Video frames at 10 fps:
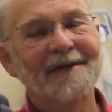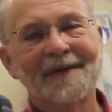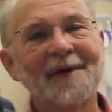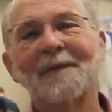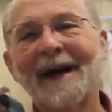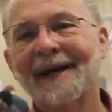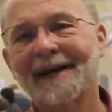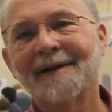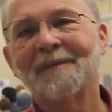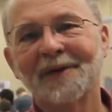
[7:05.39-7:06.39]
they're
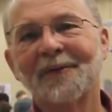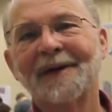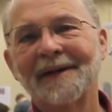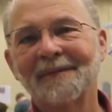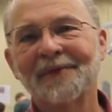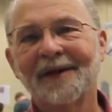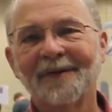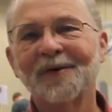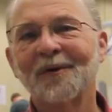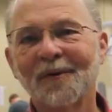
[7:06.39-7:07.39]
battling it between
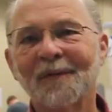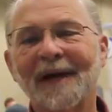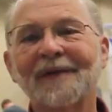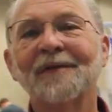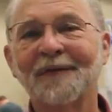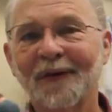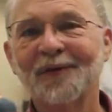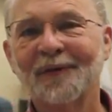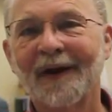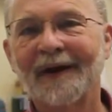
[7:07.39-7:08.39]
themselves who will make the
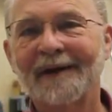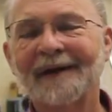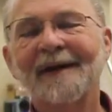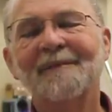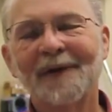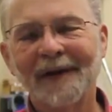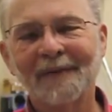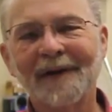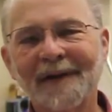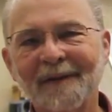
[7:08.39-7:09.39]
first flight, but it
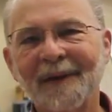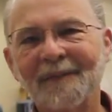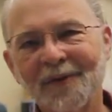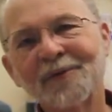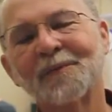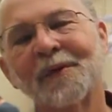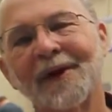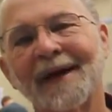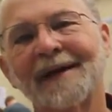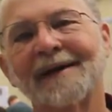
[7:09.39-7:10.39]
will either be Bruce
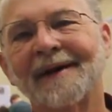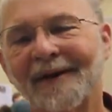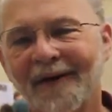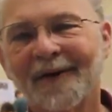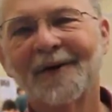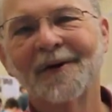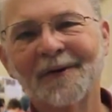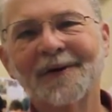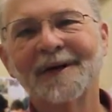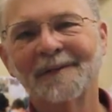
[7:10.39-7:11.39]
Bohannon or Hoot